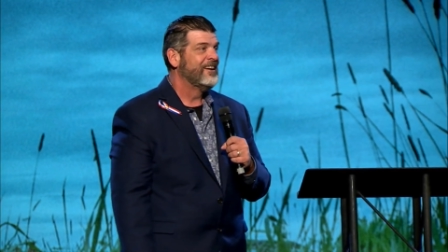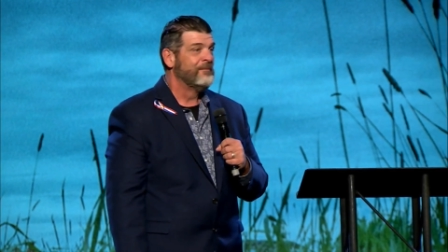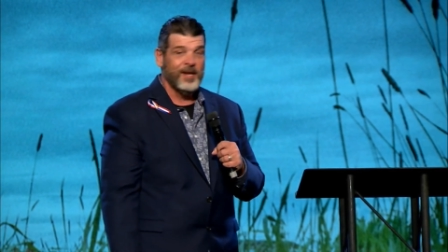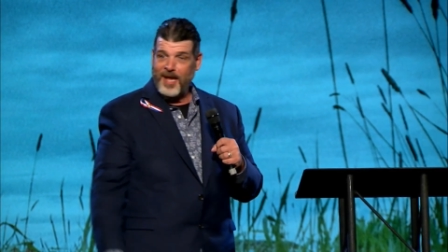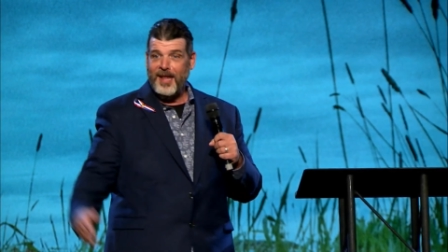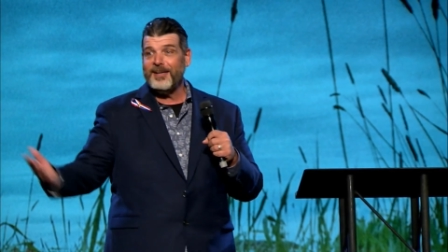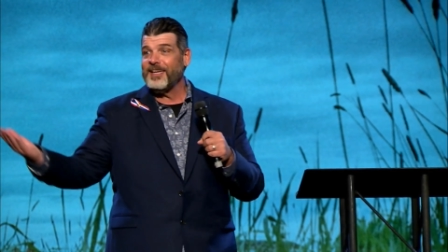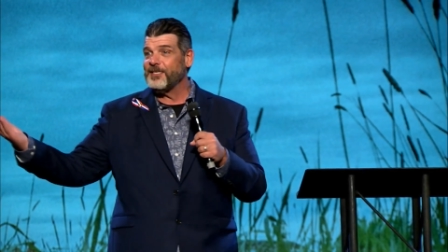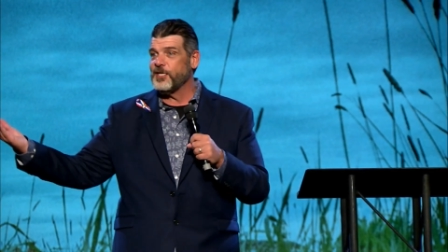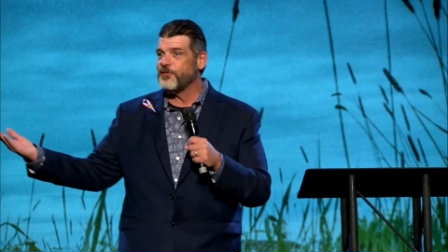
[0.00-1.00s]
But Leanna
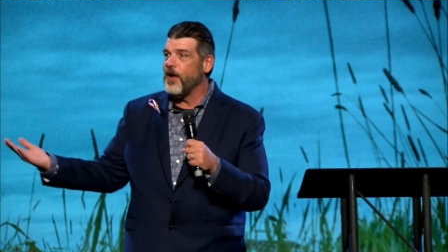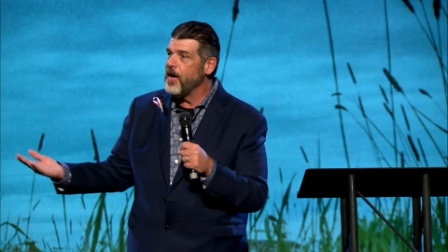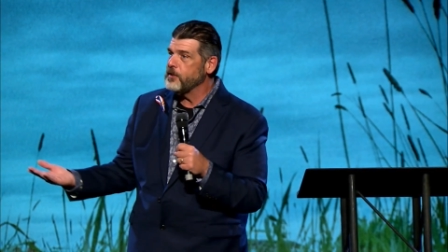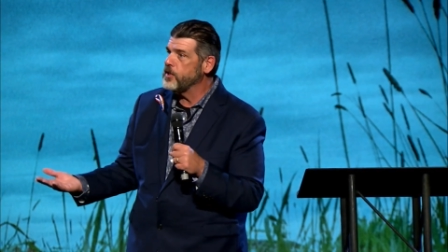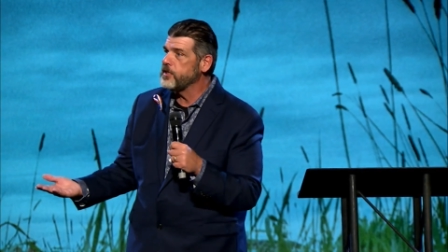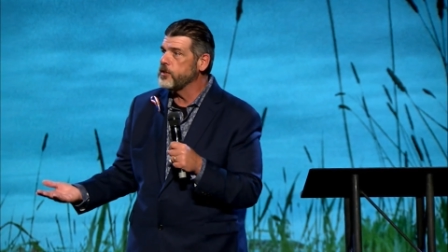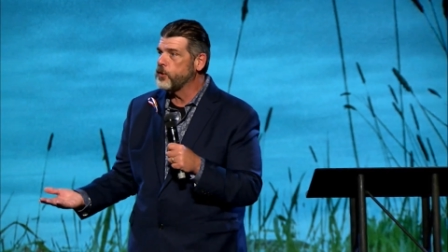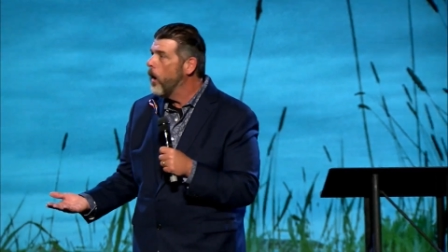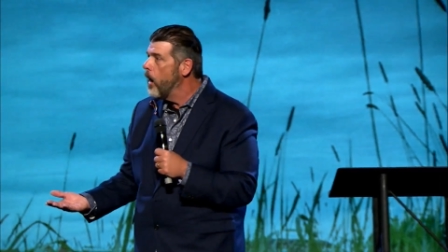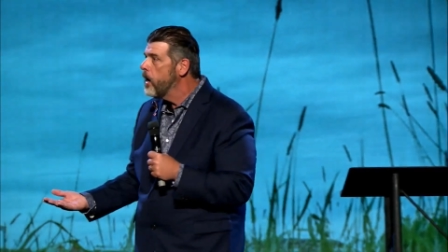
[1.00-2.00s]
did just fine. She said,
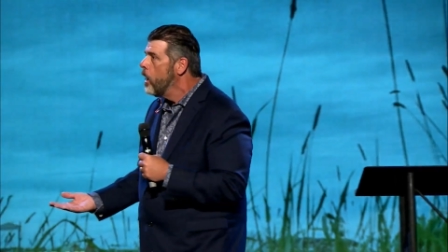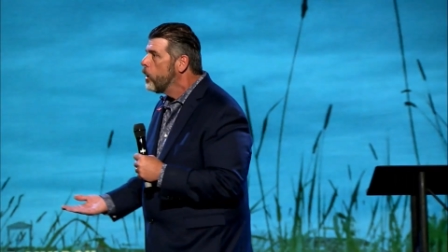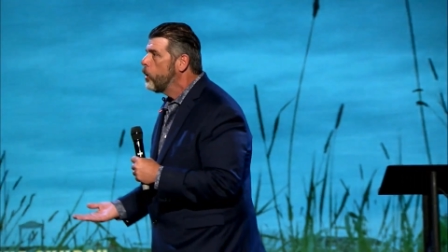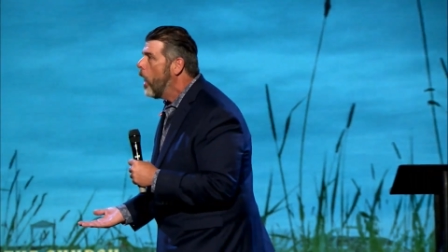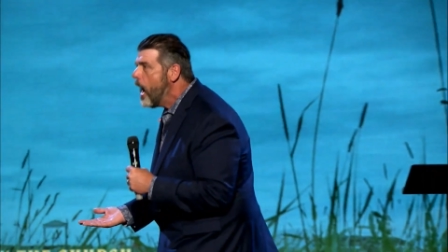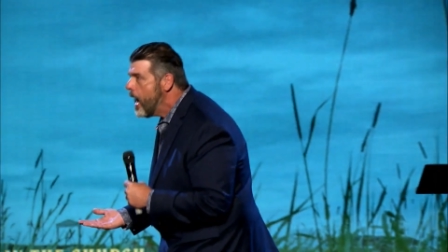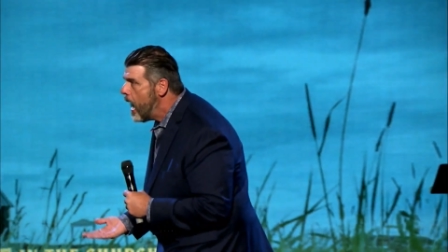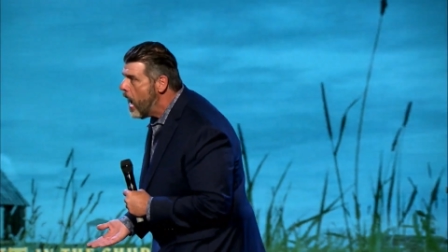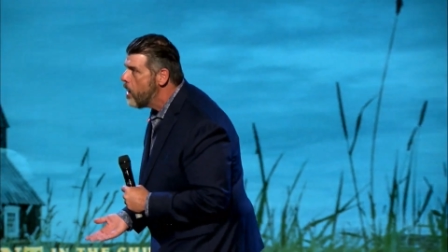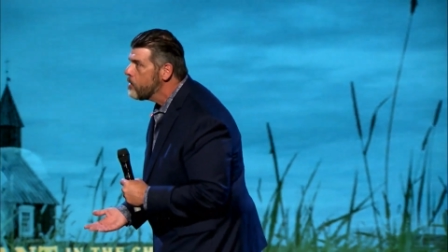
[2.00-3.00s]
Troy, cry
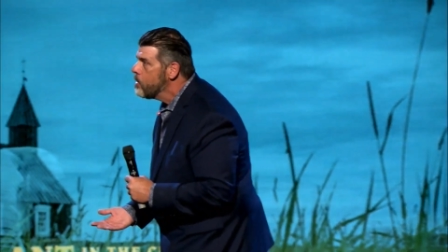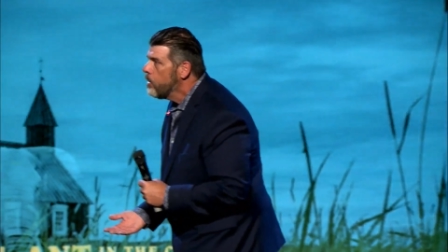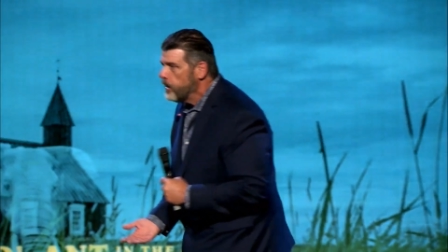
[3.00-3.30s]
out.